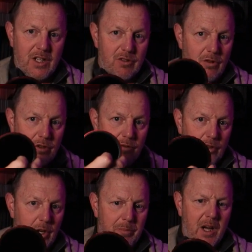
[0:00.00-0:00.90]
later on, you've
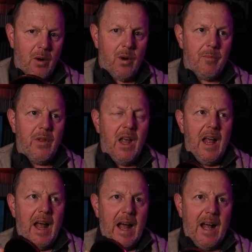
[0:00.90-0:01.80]
got the bigger one.
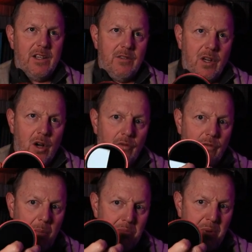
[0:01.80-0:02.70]
And if you go
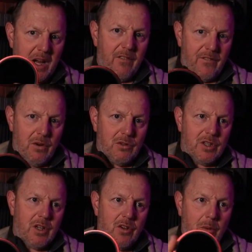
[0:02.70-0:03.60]
for a bigger
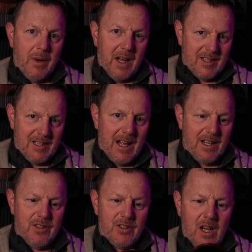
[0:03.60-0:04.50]
filter than your biggest
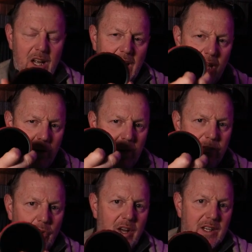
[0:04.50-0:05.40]
lens, it will
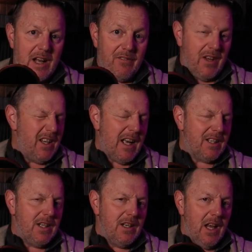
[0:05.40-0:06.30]
avoid that
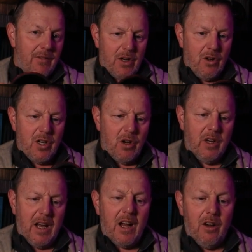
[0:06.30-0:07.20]
vignetting. Even though you
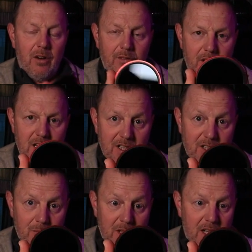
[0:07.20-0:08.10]
don't get a lot of
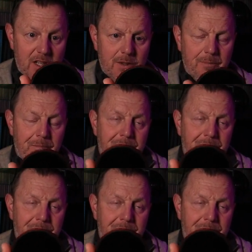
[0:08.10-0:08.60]
vignetting with these,